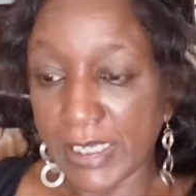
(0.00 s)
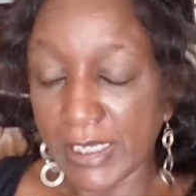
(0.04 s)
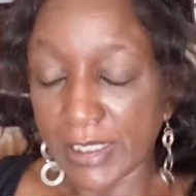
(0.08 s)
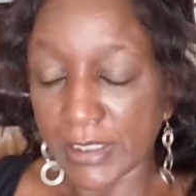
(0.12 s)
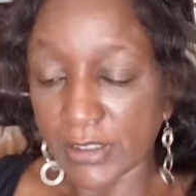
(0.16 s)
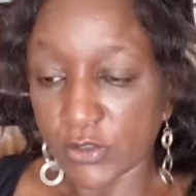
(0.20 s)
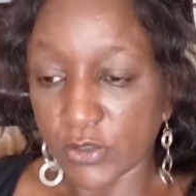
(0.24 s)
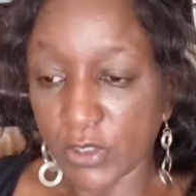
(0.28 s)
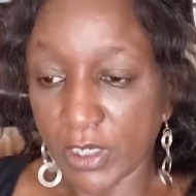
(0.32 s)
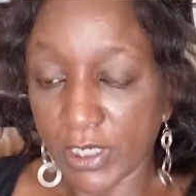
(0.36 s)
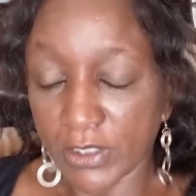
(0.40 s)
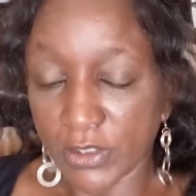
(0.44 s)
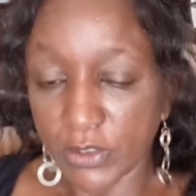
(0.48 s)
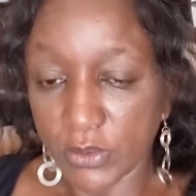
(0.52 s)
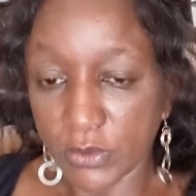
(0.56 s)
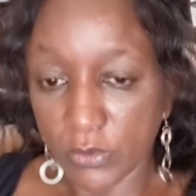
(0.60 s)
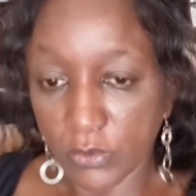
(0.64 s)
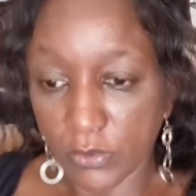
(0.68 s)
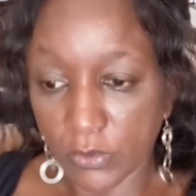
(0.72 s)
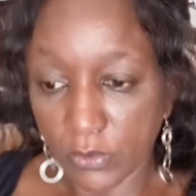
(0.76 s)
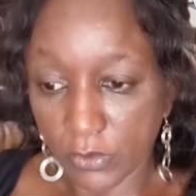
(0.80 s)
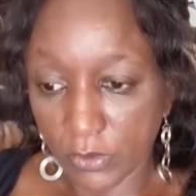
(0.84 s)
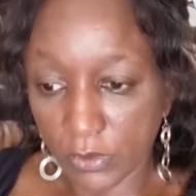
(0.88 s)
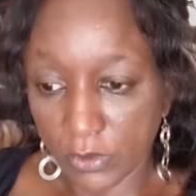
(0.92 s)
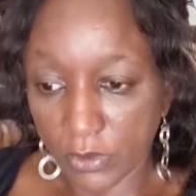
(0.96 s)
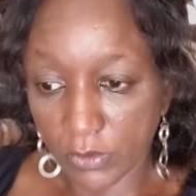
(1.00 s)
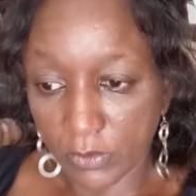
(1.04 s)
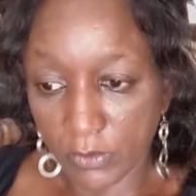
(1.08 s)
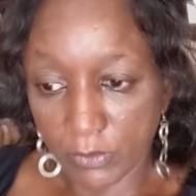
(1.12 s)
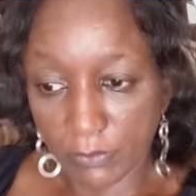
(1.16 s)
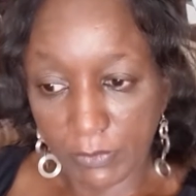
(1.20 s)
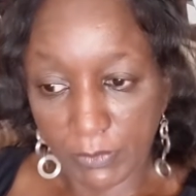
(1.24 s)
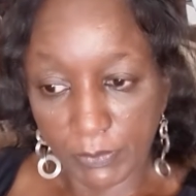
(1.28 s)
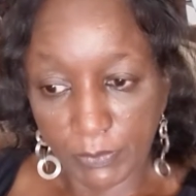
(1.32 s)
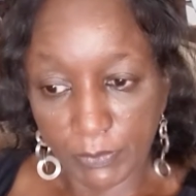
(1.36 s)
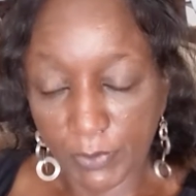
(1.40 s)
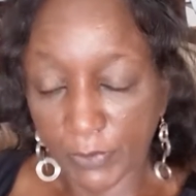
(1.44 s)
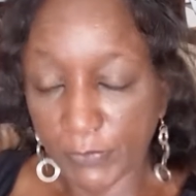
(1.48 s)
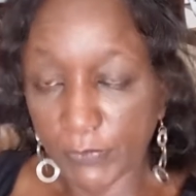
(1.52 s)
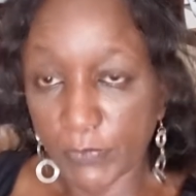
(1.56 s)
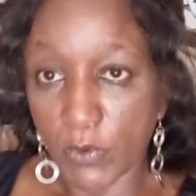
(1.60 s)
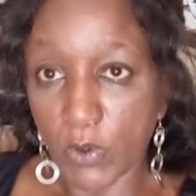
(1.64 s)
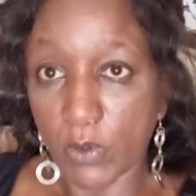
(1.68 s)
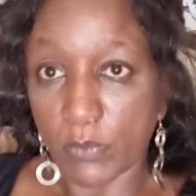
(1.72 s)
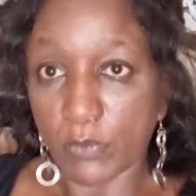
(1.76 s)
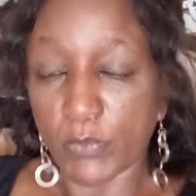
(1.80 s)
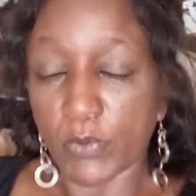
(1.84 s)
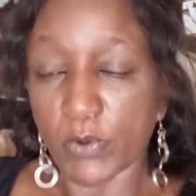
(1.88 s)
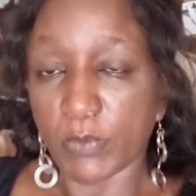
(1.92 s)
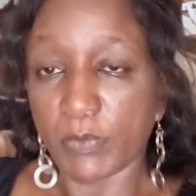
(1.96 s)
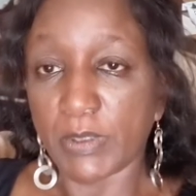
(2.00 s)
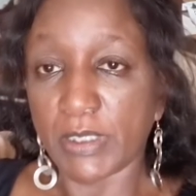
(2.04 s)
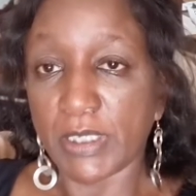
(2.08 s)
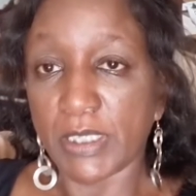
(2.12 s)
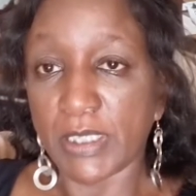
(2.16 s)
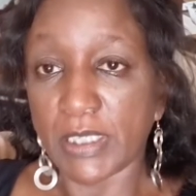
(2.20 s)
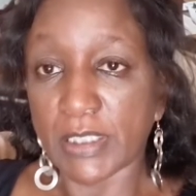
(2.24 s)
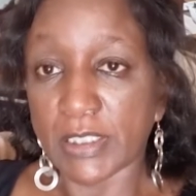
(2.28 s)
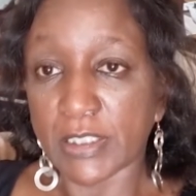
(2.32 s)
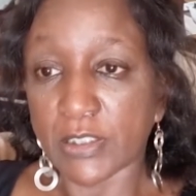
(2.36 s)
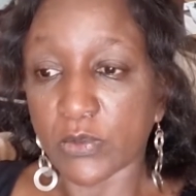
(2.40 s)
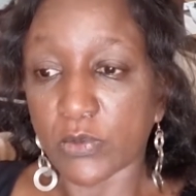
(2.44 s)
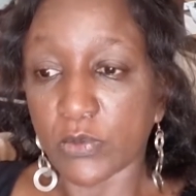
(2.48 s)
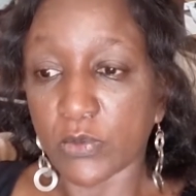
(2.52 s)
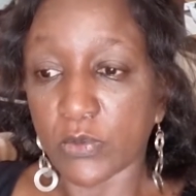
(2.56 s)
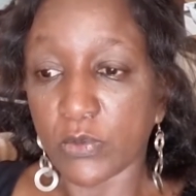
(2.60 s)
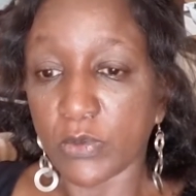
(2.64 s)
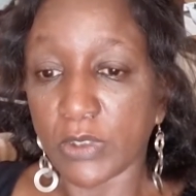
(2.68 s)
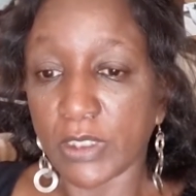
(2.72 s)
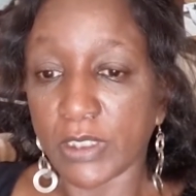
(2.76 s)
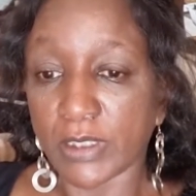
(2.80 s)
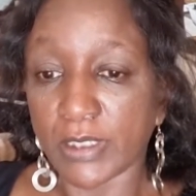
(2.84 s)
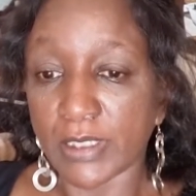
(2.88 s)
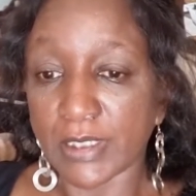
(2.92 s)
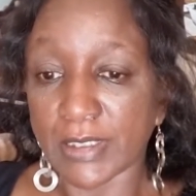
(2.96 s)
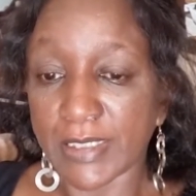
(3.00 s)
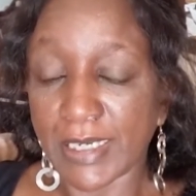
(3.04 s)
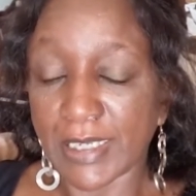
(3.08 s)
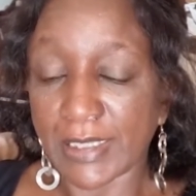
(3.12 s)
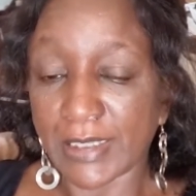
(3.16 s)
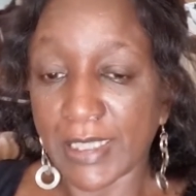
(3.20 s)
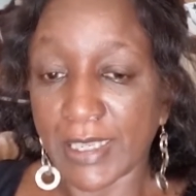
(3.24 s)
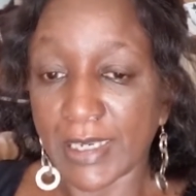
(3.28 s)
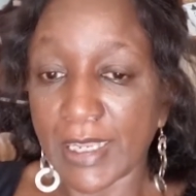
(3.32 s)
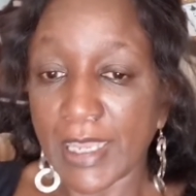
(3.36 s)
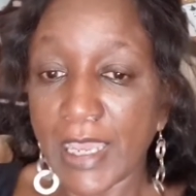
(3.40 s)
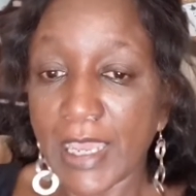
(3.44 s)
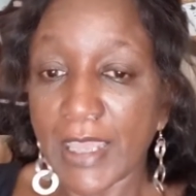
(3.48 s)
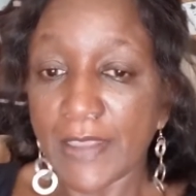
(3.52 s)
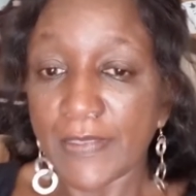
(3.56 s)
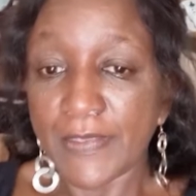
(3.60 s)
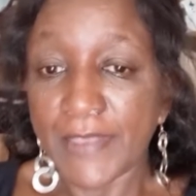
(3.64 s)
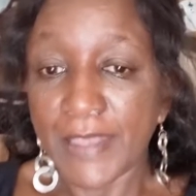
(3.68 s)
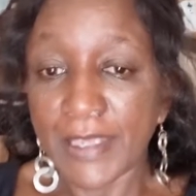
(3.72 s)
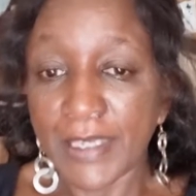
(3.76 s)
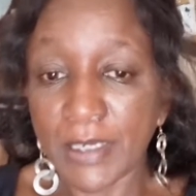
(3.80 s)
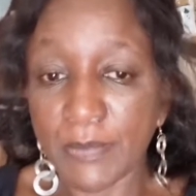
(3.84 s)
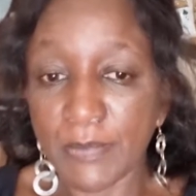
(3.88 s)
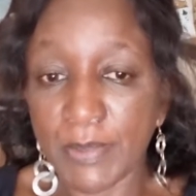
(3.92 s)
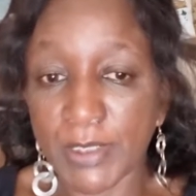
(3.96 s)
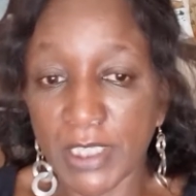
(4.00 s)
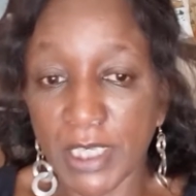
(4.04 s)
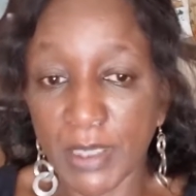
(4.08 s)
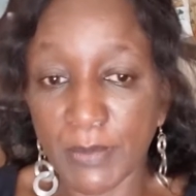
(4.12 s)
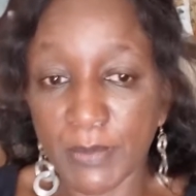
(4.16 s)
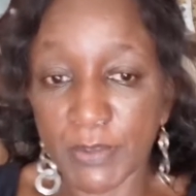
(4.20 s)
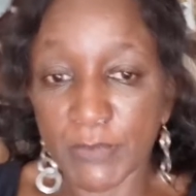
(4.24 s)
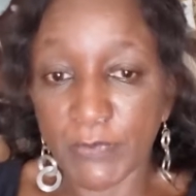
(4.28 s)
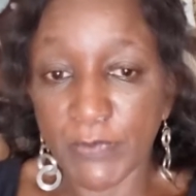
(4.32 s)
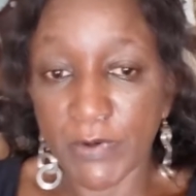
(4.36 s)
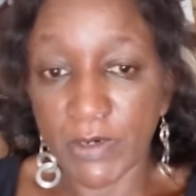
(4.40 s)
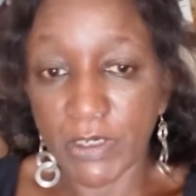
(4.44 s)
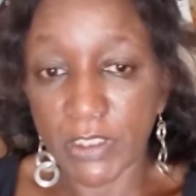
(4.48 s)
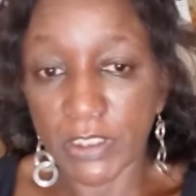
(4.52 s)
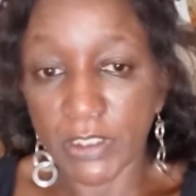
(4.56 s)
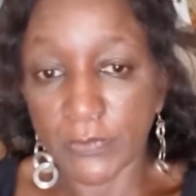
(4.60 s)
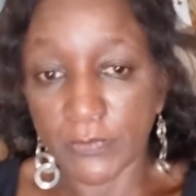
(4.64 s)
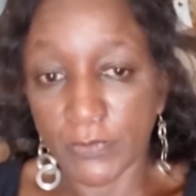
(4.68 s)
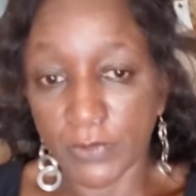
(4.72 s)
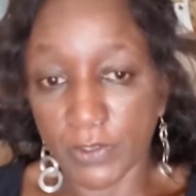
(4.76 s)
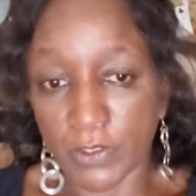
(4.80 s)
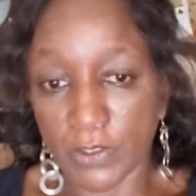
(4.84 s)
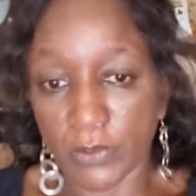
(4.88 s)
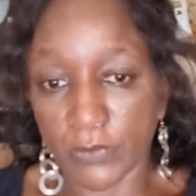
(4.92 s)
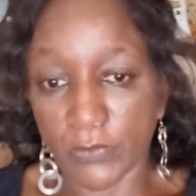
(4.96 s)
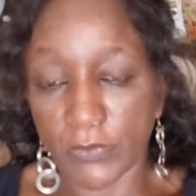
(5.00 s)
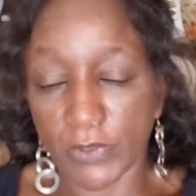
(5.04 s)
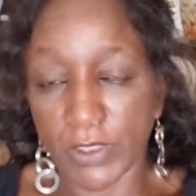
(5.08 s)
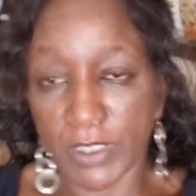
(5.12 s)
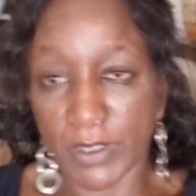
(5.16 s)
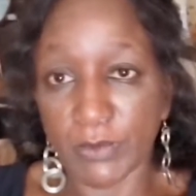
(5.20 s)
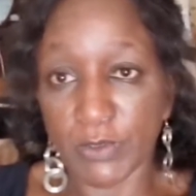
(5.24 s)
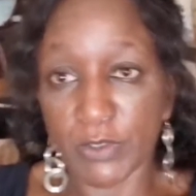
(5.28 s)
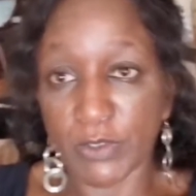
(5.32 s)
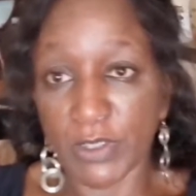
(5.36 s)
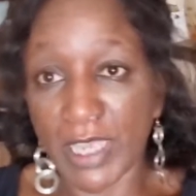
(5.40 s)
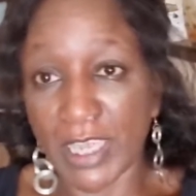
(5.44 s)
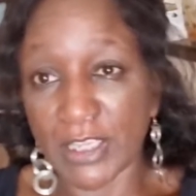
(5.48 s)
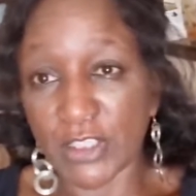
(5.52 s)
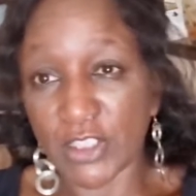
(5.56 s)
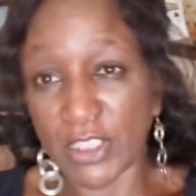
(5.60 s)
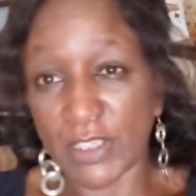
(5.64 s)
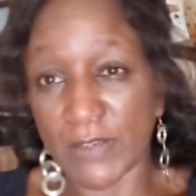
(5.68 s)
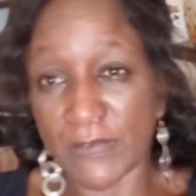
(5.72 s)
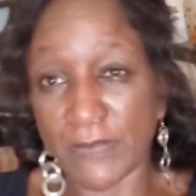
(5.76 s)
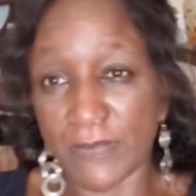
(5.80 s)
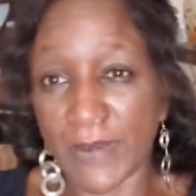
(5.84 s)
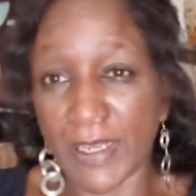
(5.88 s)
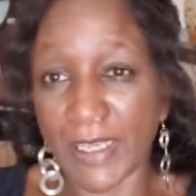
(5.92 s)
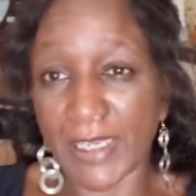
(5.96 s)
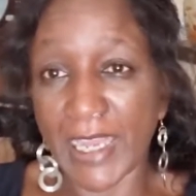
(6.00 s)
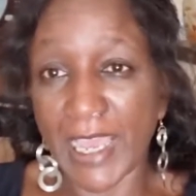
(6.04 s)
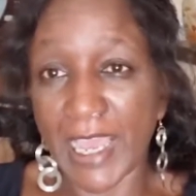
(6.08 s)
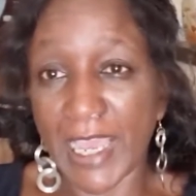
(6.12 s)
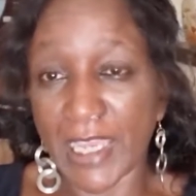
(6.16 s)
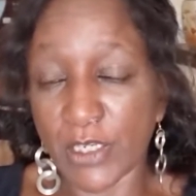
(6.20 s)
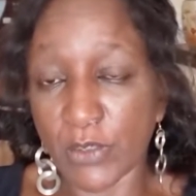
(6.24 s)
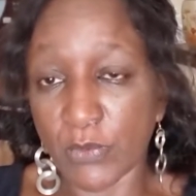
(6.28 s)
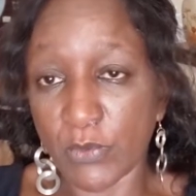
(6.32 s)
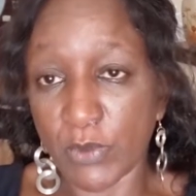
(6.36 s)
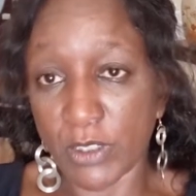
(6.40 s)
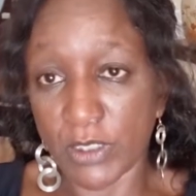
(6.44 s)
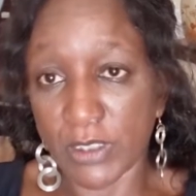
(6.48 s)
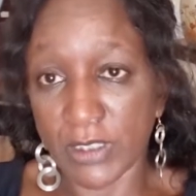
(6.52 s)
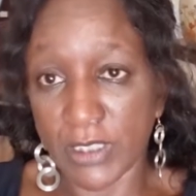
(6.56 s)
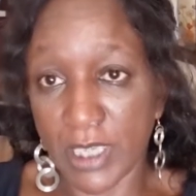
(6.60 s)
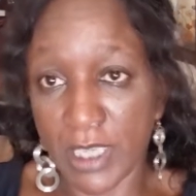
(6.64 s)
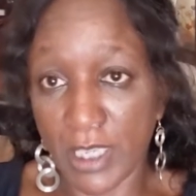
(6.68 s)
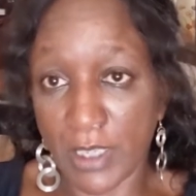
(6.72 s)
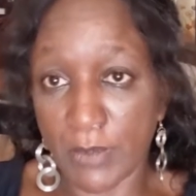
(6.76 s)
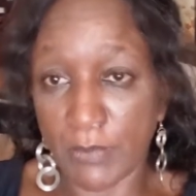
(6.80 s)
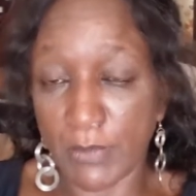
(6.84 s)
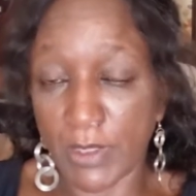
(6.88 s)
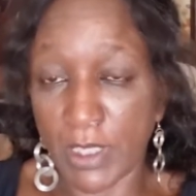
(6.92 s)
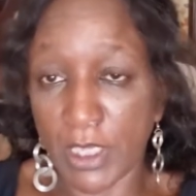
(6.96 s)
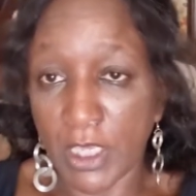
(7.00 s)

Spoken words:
trying to perform properly in school and things like that, then it becomes very difficult for them to actually find adequate time